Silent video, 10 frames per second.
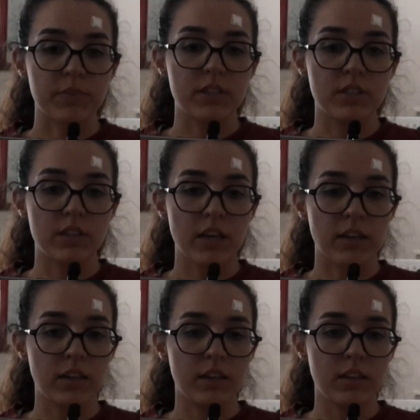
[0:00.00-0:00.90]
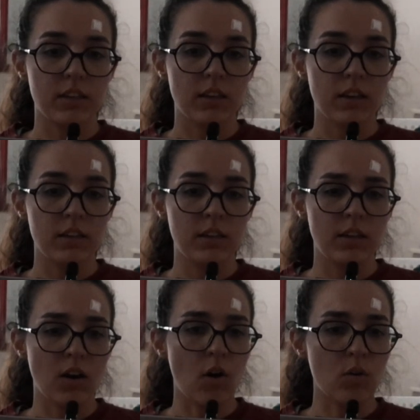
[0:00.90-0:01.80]

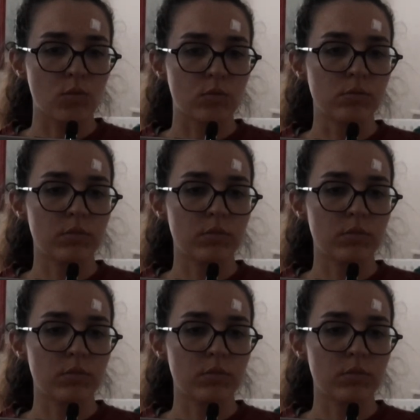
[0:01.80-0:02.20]
SecEO